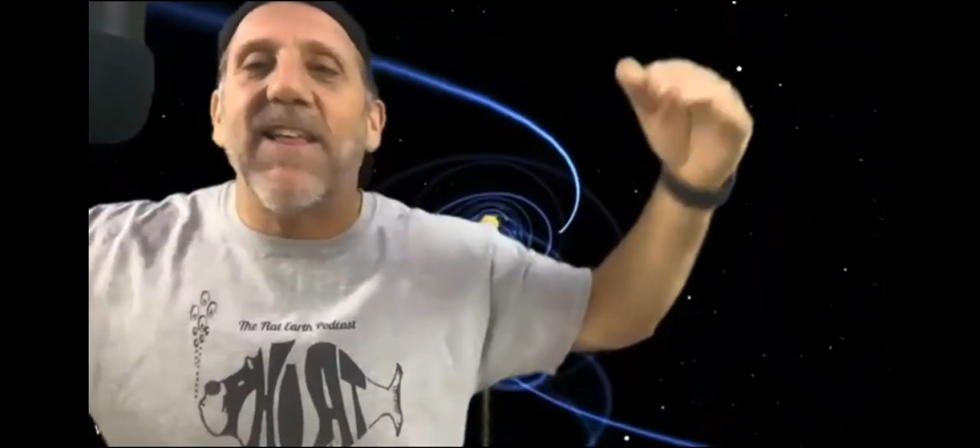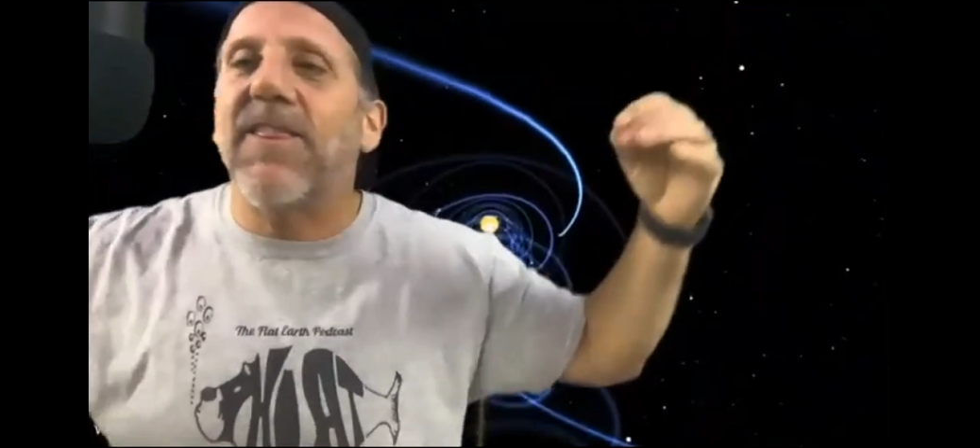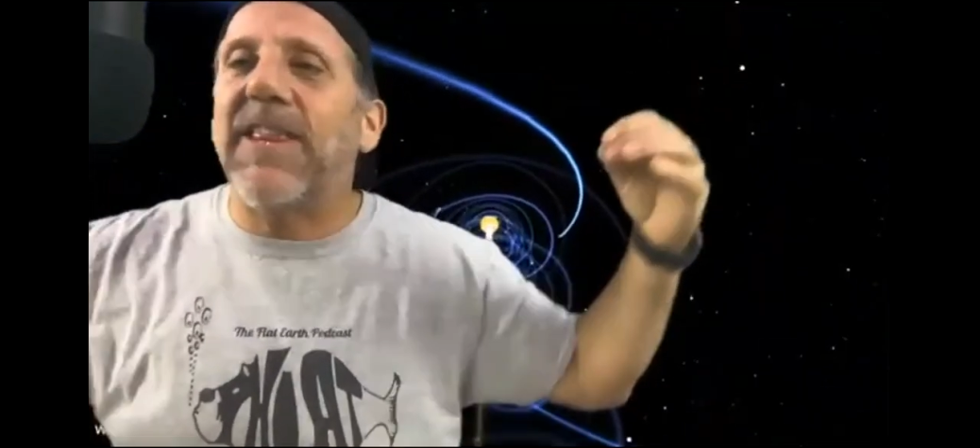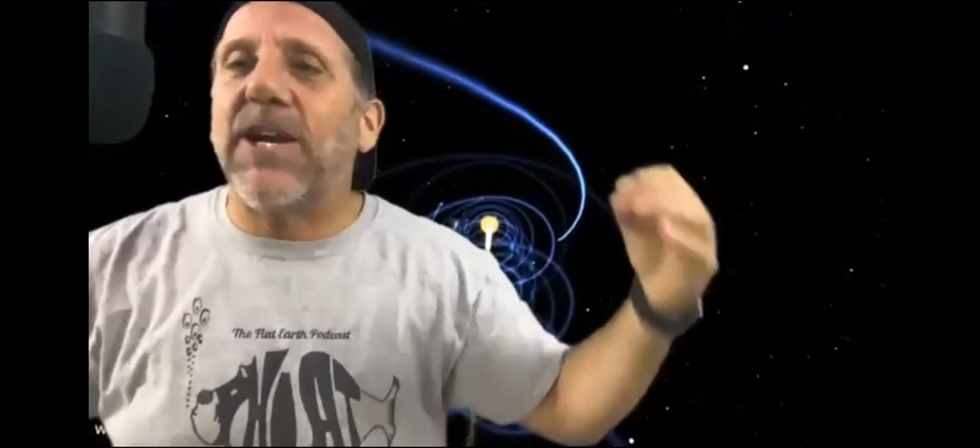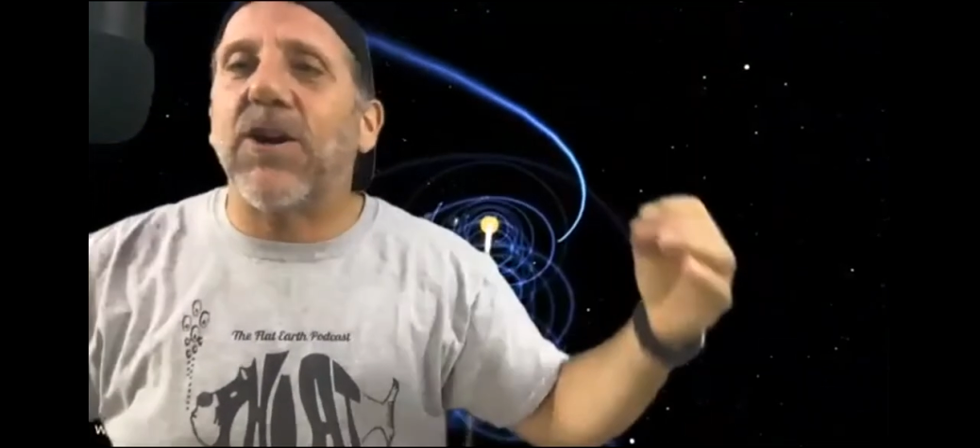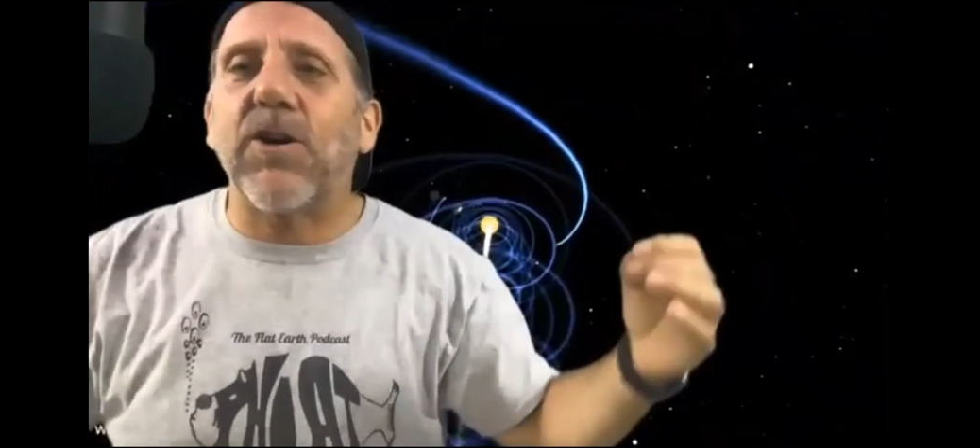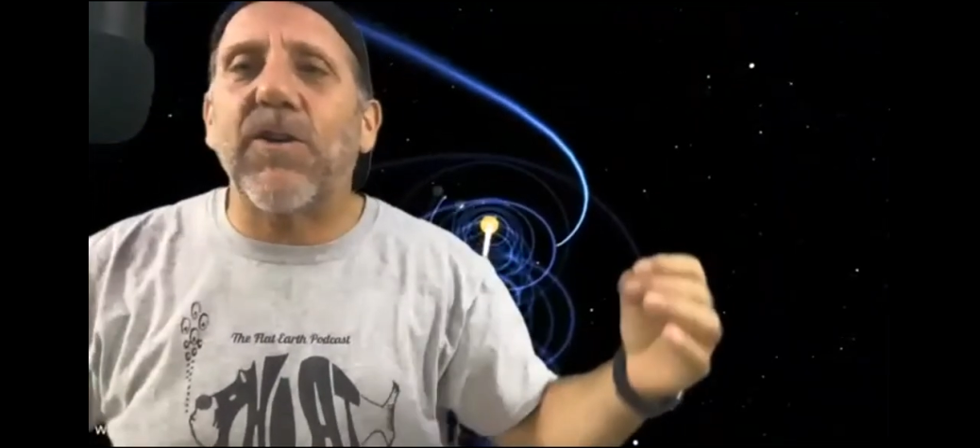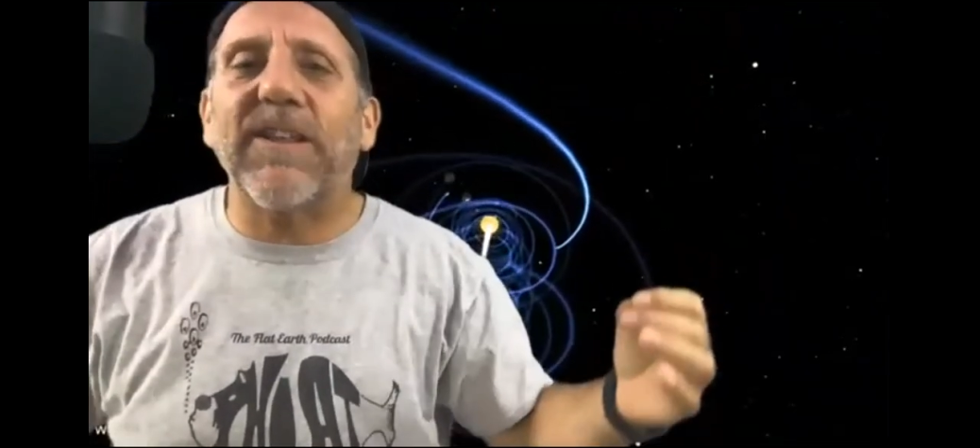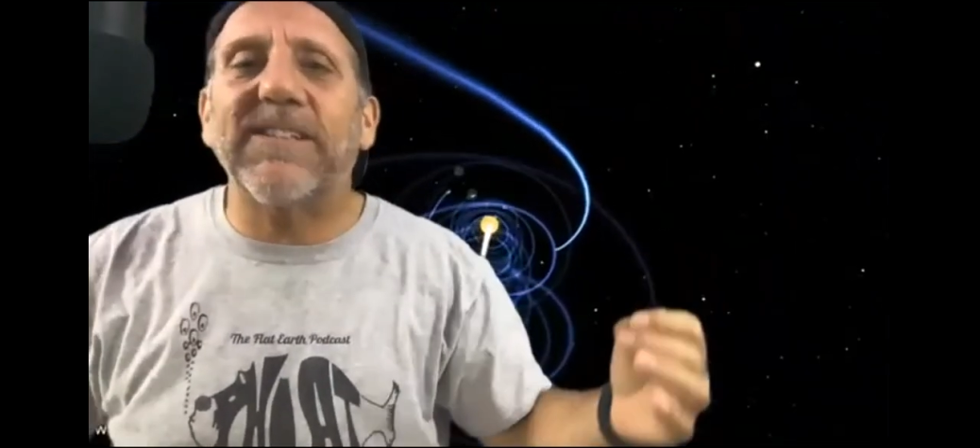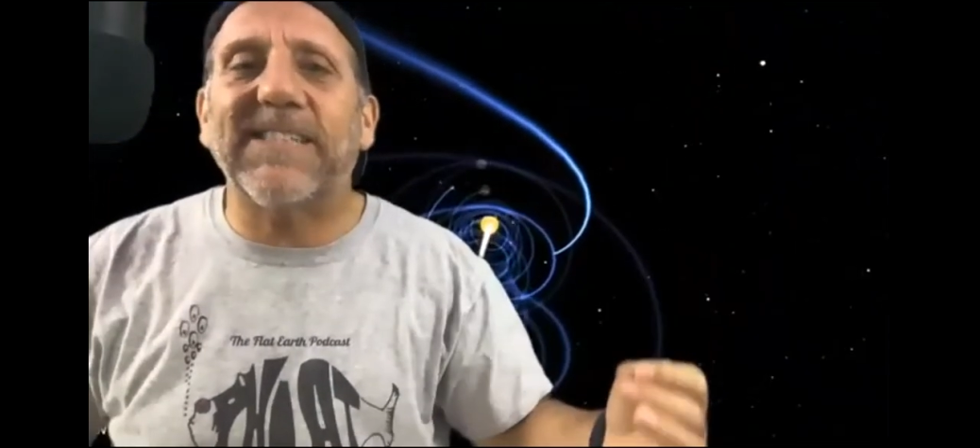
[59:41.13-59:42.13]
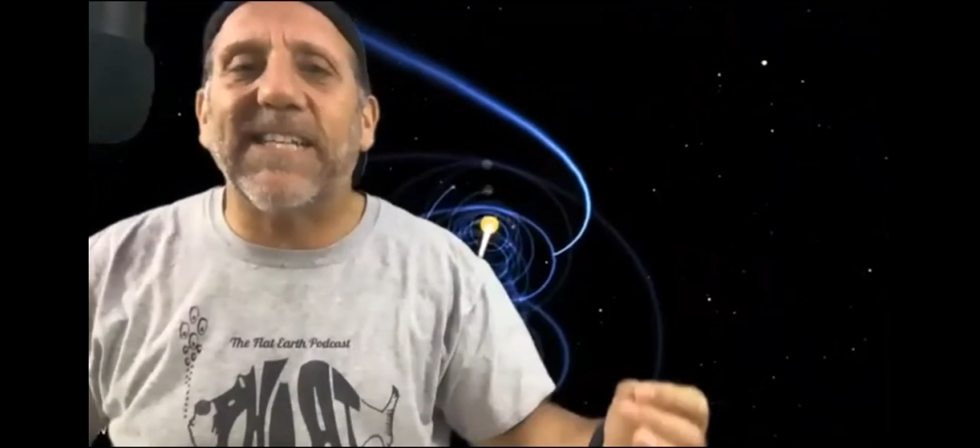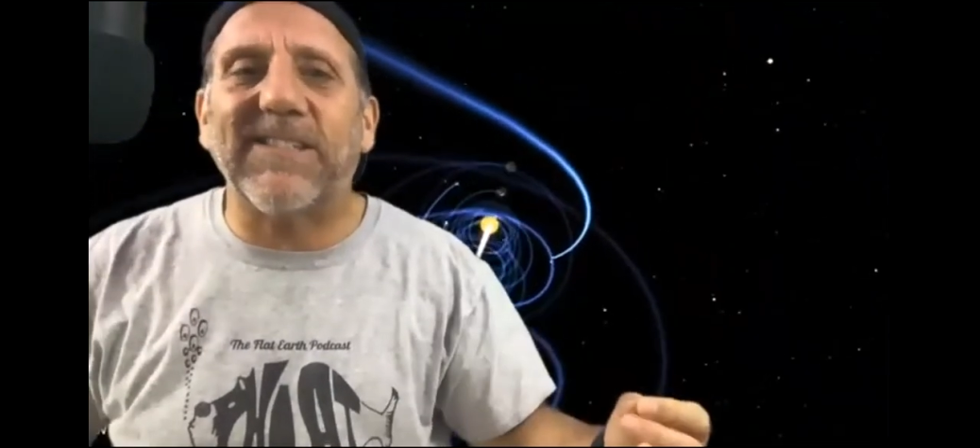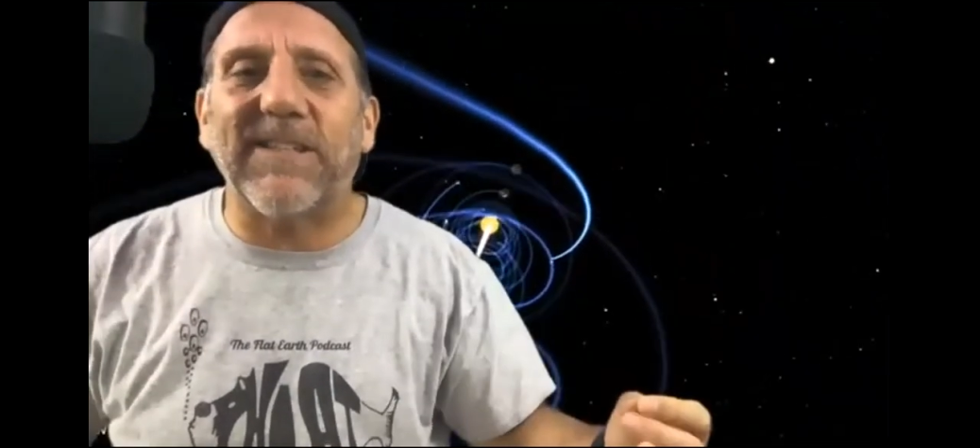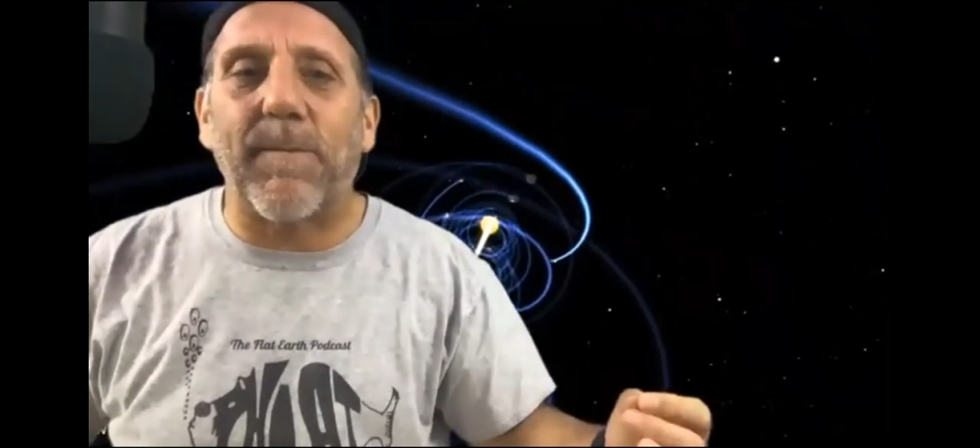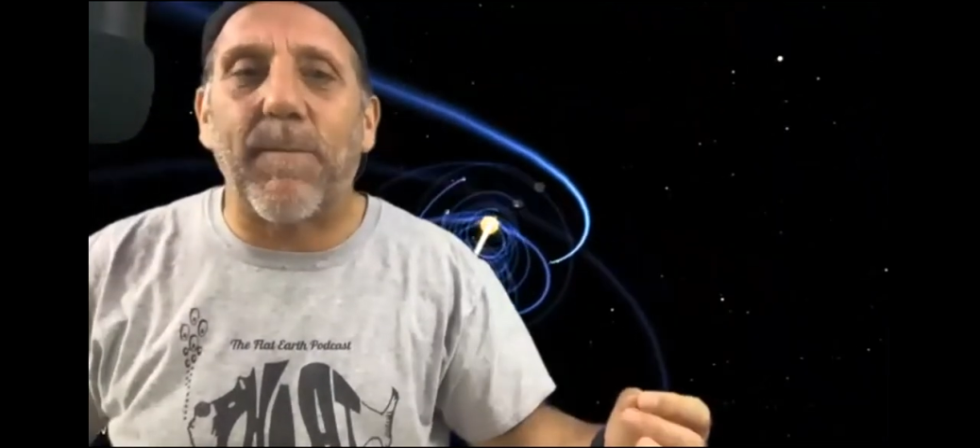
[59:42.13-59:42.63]
the earth
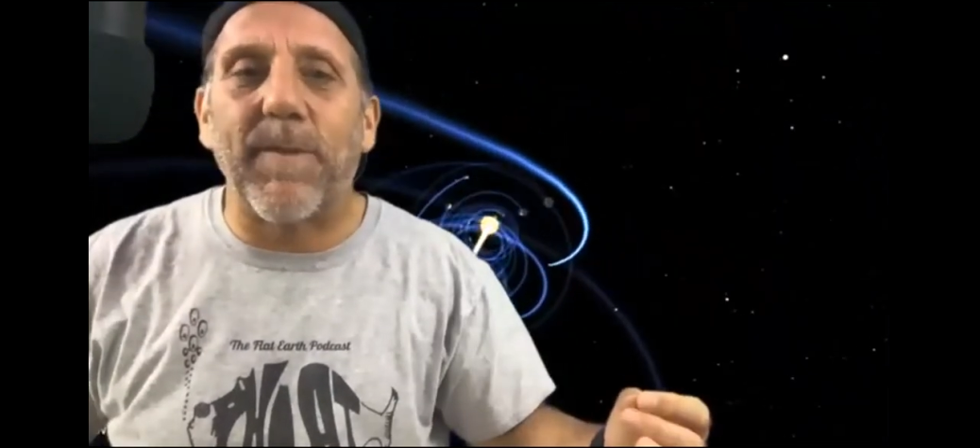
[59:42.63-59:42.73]
system.